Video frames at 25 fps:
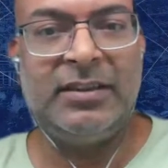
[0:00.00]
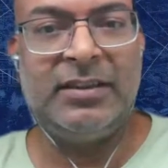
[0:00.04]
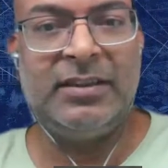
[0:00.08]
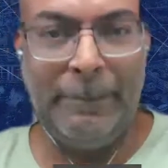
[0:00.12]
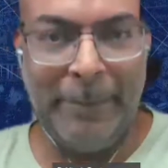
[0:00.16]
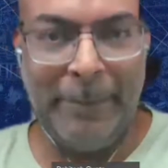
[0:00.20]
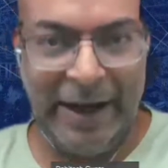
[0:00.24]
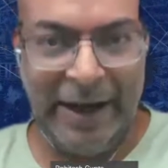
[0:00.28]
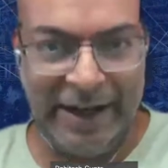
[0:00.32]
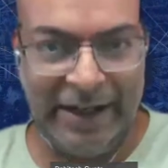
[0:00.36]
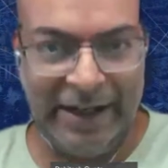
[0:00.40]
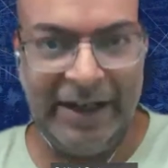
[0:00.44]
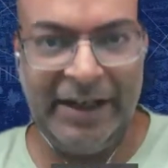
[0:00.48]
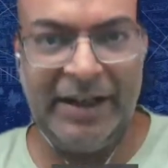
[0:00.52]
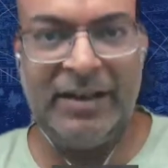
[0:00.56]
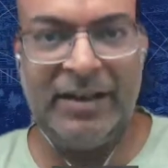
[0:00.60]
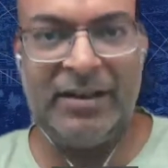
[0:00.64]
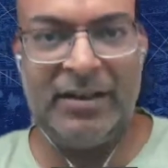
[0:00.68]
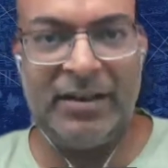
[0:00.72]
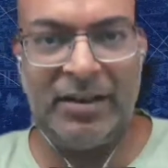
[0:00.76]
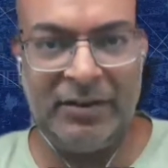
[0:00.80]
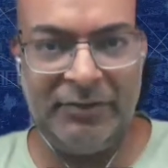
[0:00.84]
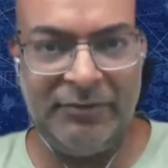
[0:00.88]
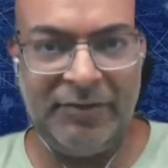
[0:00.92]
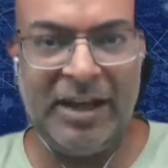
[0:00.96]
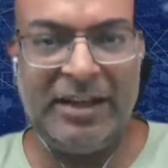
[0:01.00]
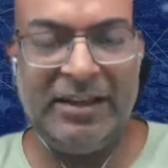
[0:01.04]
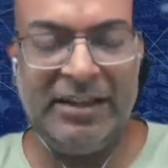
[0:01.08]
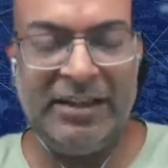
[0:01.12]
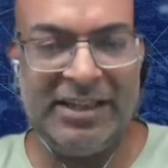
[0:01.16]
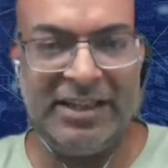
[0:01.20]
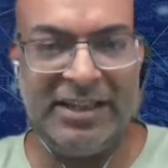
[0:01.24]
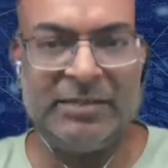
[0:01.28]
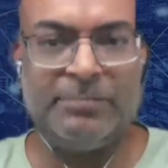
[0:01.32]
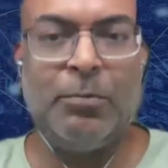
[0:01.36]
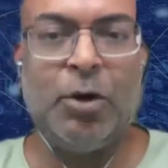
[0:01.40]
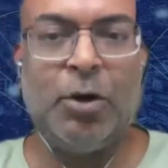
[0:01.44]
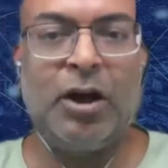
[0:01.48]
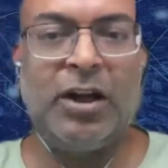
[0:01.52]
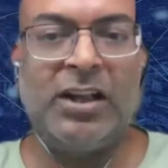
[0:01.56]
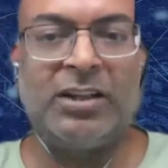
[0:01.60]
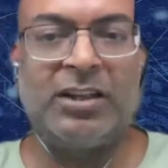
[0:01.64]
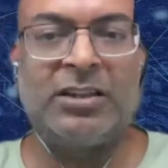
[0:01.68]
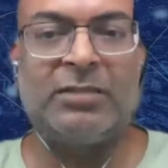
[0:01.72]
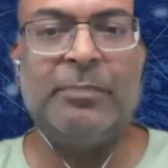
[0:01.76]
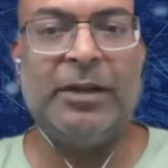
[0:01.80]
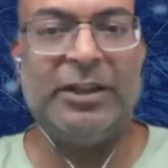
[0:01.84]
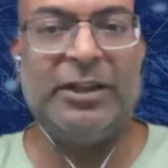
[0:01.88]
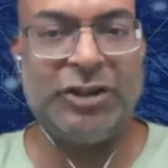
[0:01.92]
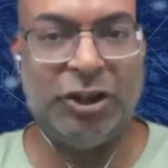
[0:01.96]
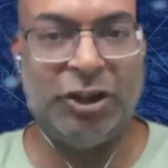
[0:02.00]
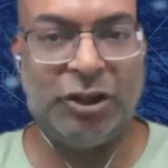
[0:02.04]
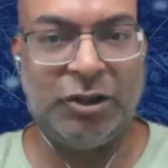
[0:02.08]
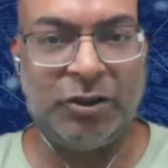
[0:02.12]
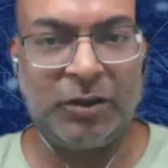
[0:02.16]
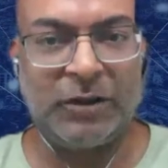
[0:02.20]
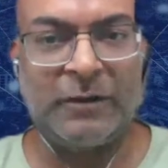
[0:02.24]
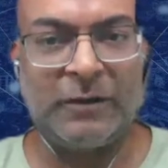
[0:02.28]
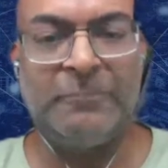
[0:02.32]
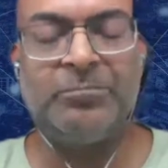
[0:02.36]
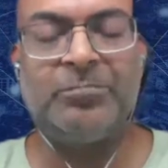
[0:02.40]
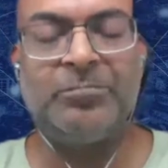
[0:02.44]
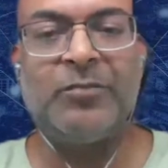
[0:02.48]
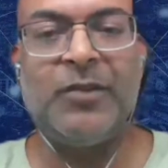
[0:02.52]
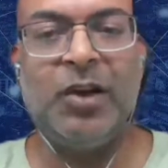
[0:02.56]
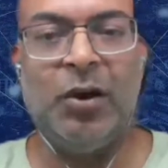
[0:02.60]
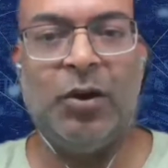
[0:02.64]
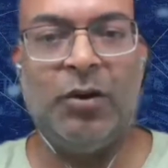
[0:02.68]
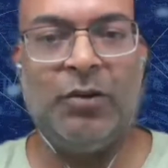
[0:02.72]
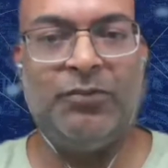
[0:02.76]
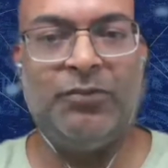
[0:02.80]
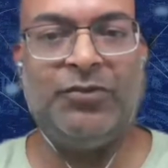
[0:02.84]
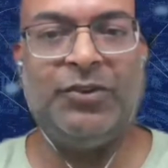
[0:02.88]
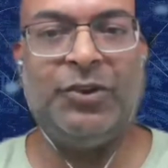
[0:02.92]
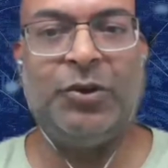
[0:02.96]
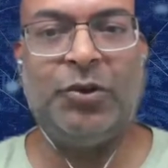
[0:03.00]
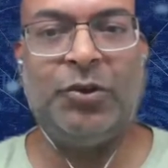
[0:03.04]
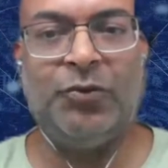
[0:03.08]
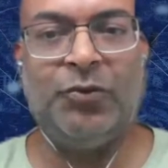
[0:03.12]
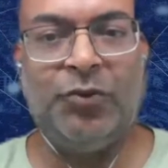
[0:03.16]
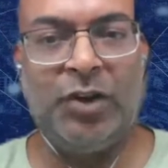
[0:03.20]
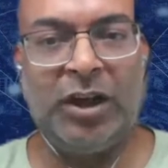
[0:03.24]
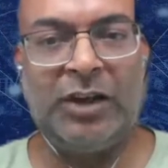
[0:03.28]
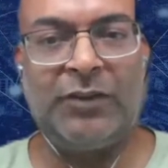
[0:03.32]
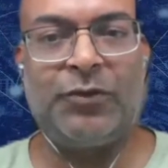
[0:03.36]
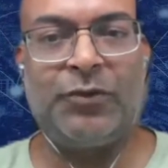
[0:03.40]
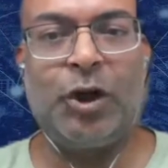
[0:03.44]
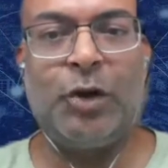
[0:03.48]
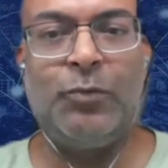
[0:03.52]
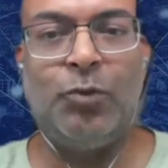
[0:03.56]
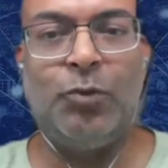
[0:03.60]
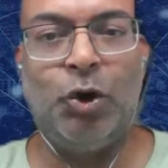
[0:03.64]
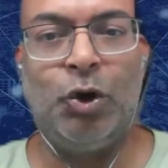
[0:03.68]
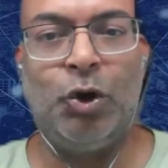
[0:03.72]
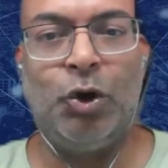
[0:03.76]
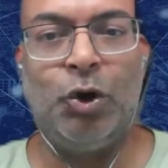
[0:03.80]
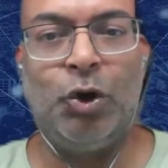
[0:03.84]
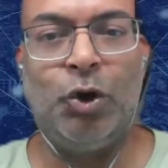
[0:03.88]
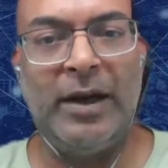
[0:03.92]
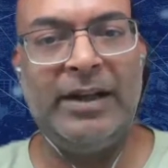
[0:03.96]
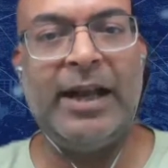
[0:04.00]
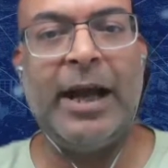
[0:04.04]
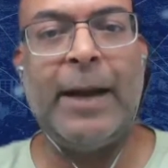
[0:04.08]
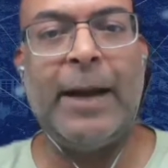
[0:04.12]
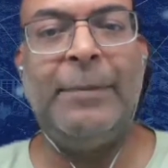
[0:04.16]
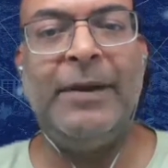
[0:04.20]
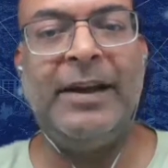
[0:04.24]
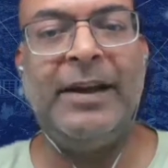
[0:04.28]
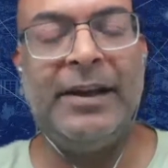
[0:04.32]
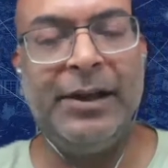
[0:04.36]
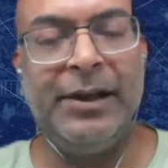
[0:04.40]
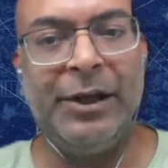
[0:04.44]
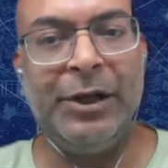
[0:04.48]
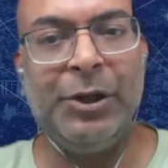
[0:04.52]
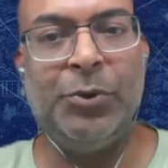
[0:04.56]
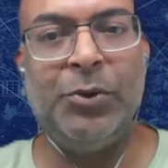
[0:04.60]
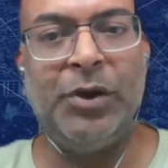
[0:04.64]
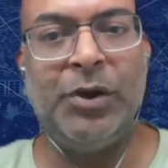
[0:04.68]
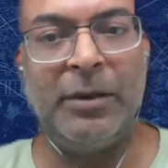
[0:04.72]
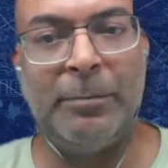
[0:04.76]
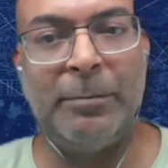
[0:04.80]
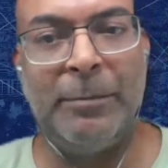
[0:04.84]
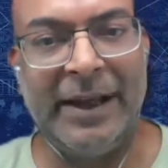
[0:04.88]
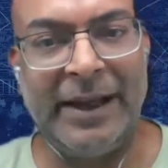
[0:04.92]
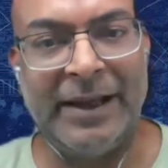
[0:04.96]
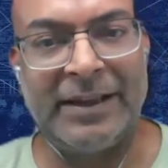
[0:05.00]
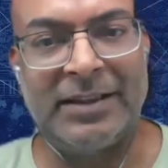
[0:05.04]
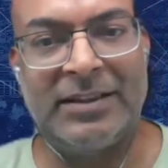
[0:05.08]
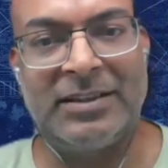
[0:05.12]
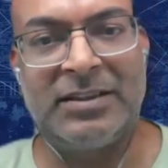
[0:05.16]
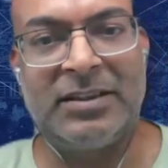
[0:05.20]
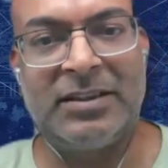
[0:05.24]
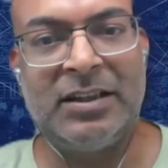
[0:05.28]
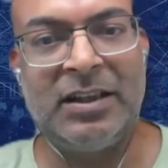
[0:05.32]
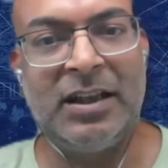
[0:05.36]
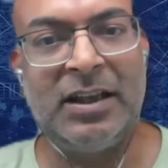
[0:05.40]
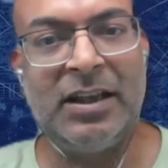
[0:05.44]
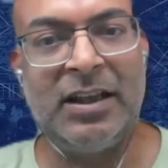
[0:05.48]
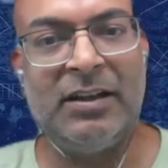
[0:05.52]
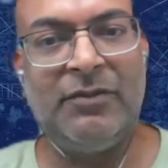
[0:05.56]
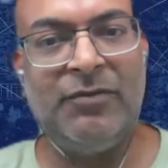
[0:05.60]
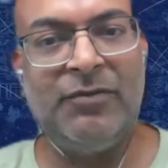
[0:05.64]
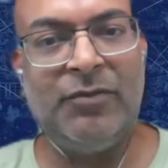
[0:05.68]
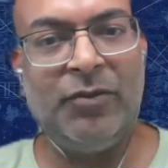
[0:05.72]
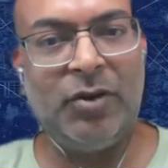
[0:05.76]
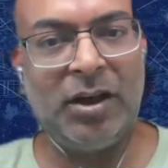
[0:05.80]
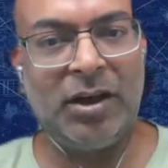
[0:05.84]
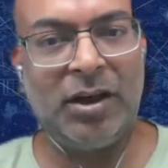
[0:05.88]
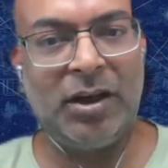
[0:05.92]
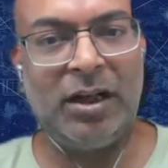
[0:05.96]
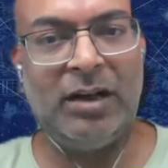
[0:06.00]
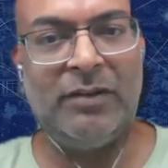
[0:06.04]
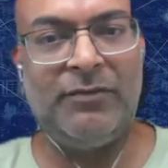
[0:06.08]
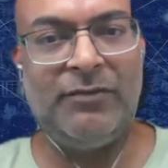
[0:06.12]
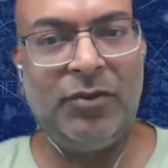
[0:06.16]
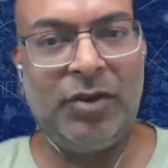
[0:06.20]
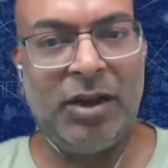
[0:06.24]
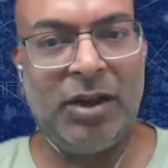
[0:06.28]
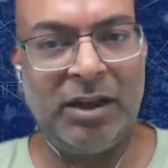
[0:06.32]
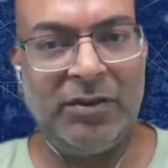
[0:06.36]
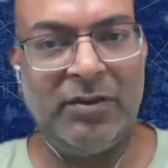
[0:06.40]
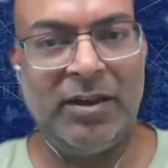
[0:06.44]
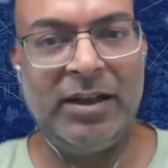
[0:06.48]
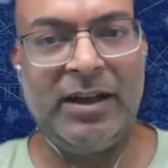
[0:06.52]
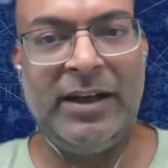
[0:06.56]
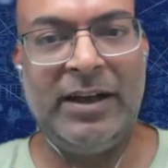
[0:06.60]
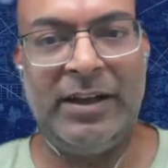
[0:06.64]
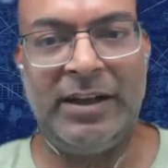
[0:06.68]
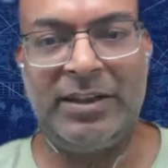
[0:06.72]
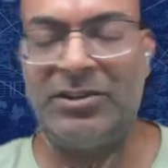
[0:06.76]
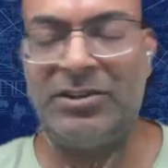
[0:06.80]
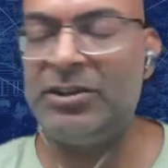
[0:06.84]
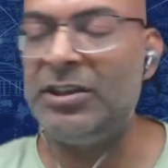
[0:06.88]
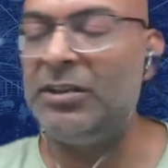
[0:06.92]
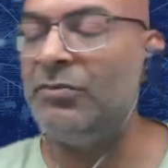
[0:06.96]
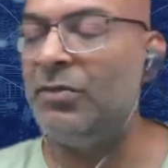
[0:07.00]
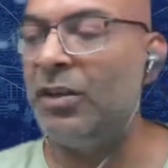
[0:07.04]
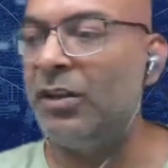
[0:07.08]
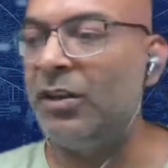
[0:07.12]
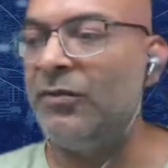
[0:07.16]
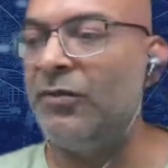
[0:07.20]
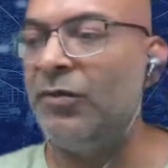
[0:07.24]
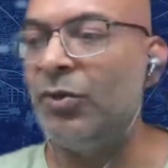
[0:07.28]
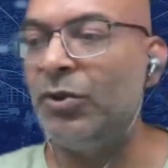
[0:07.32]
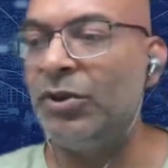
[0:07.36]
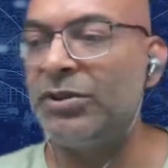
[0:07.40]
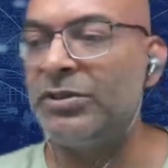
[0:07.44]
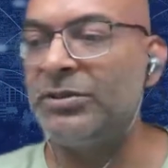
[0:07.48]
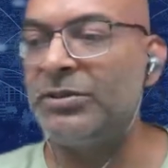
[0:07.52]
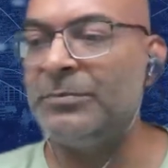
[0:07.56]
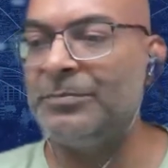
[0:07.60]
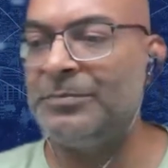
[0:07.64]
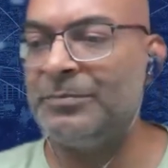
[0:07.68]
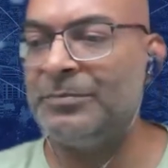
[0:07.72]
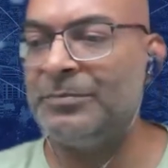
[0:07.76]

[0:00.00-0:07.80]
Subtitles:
by when these models mature of work from home and tapping newer base for our industry workforce.